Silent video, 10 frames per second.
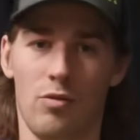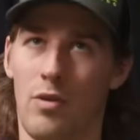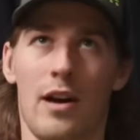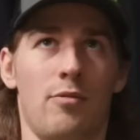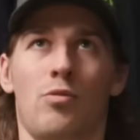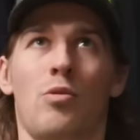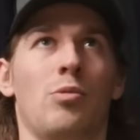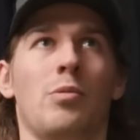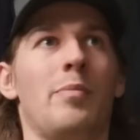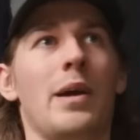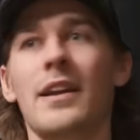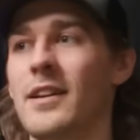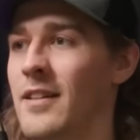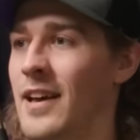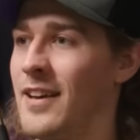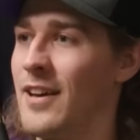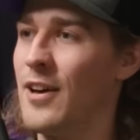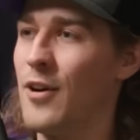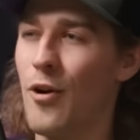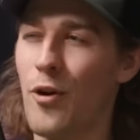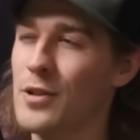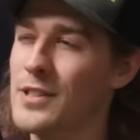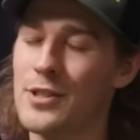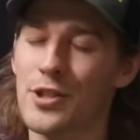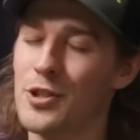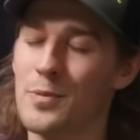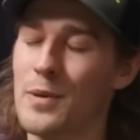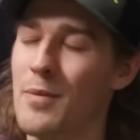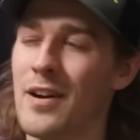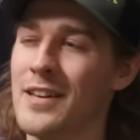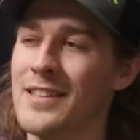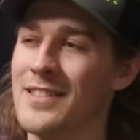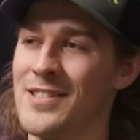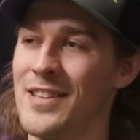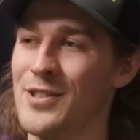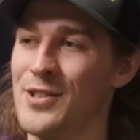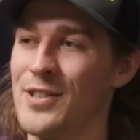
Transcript: What will we paint it? Like all of these stupid marketing decisions